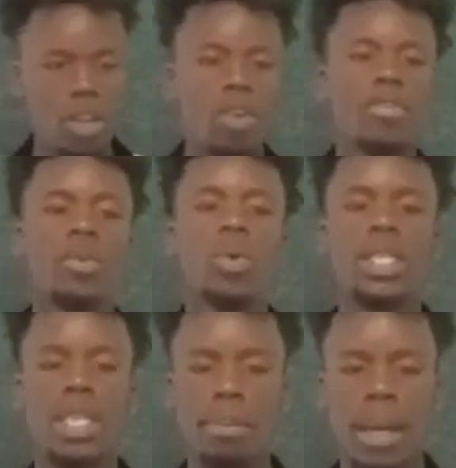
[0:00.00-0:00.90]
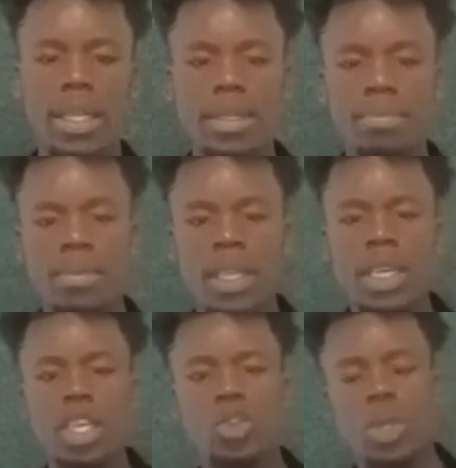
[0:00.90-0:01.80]
of a wind turbine
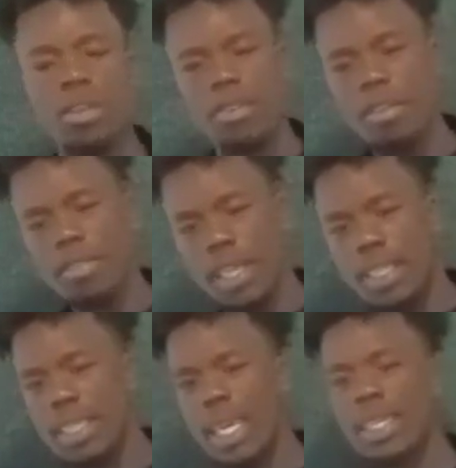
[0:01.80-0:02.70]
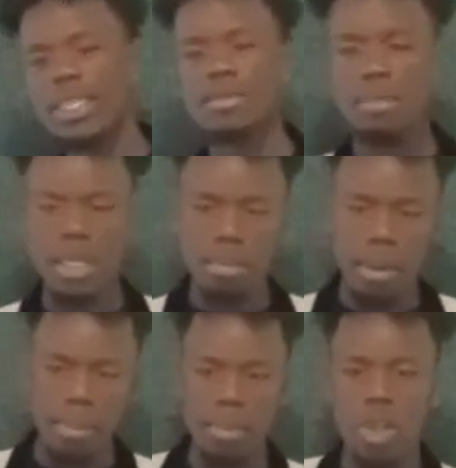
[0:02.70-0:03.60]
is 25 years at its
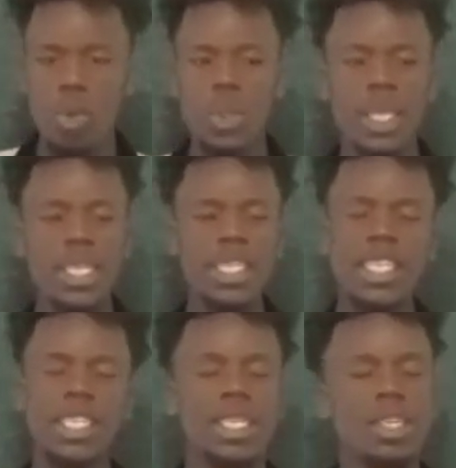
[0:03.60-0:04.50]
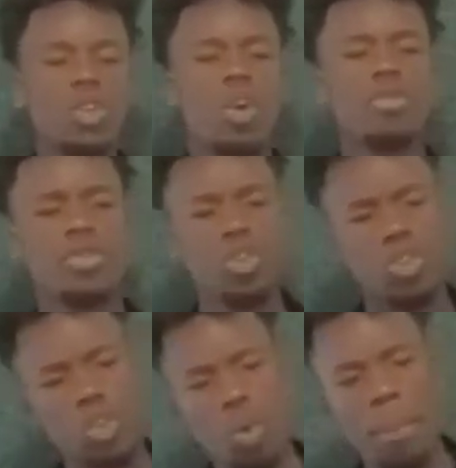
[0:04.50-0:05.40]
minimum, with an interest rate of
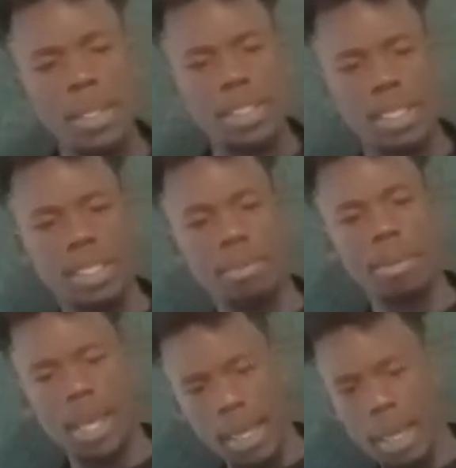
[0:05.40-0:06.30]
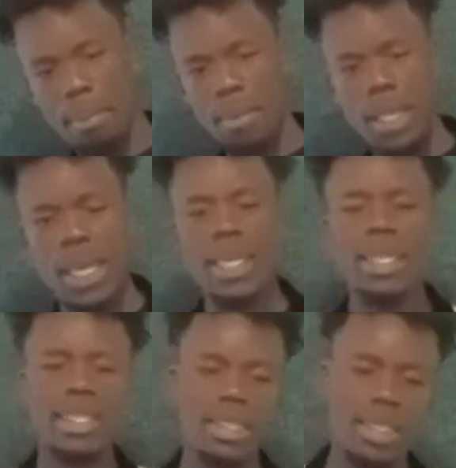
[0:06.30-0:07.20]
2% per annum and
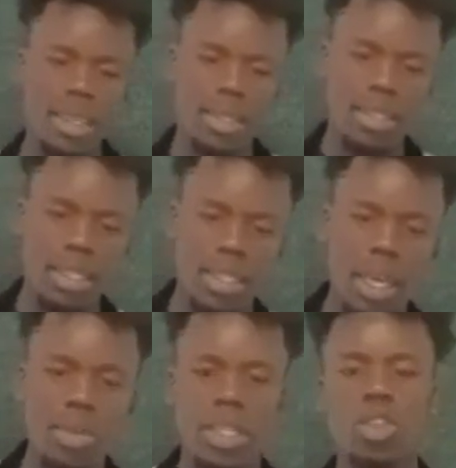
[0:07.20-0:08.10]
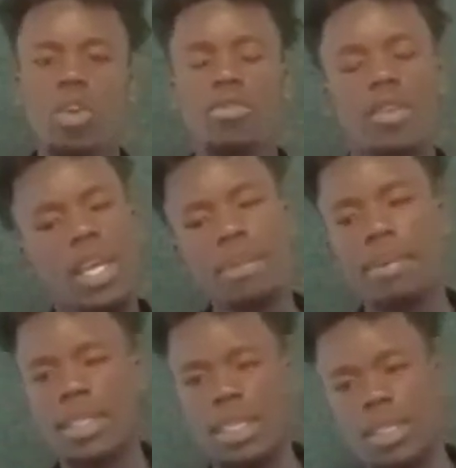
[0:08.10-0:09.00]
a discount rate of
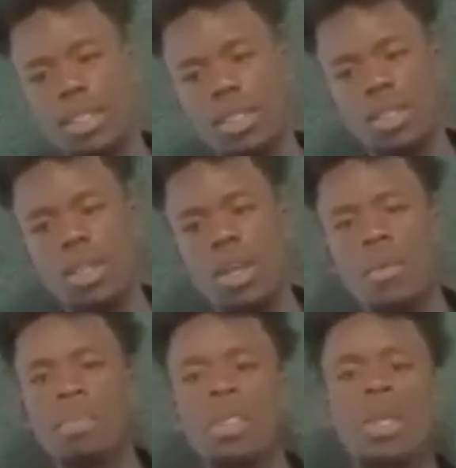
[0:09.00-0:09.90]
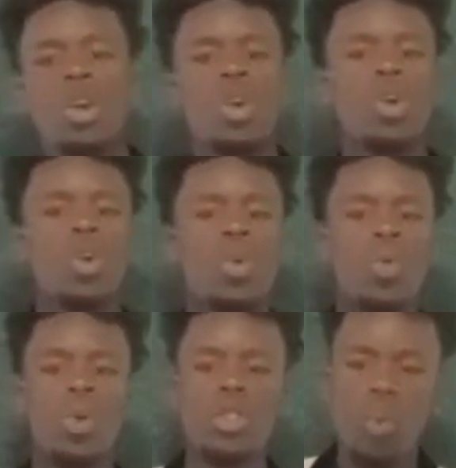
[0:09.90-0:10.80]
8%.
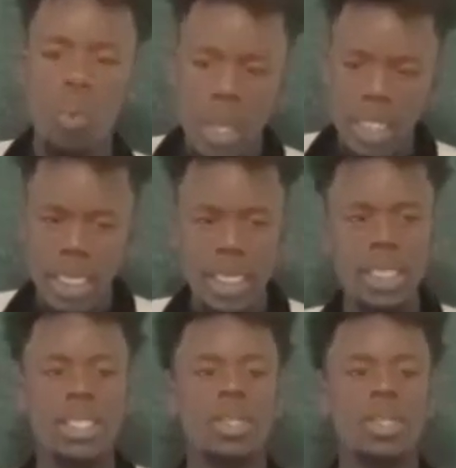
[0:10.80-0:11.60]
With wind energy